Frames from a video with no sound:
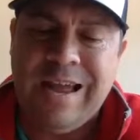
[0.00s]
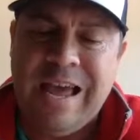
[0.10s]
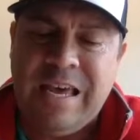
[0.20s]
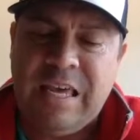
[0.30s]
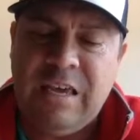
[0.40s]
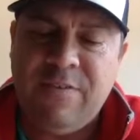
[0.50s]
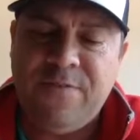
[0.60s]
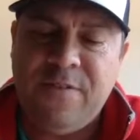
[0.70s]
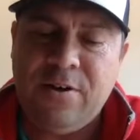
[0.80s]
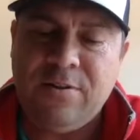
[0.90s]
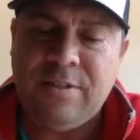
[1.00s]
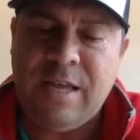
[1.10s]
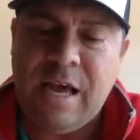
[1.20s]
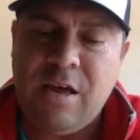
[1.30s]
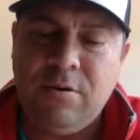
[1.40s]
he fell
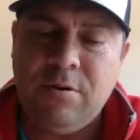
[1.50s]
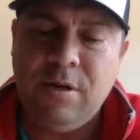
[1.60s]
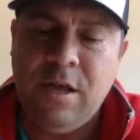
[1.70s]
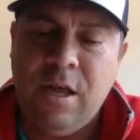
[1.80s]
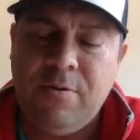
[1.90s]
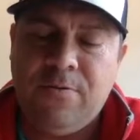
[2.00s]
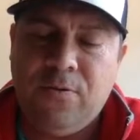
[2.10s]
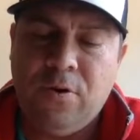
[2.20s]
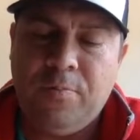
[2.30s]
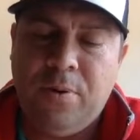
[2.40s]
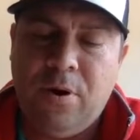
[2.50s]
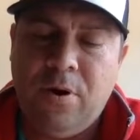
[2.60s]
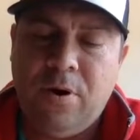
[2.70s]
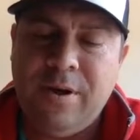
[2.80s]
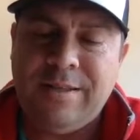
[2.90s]
down before Paul
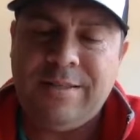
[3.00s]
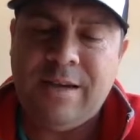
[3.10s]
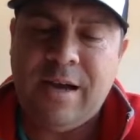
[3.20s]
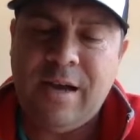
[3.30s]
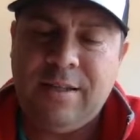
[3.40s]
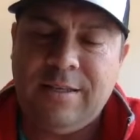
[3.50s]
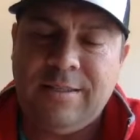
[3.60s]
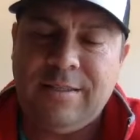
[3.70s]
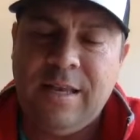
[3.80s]
and Silas.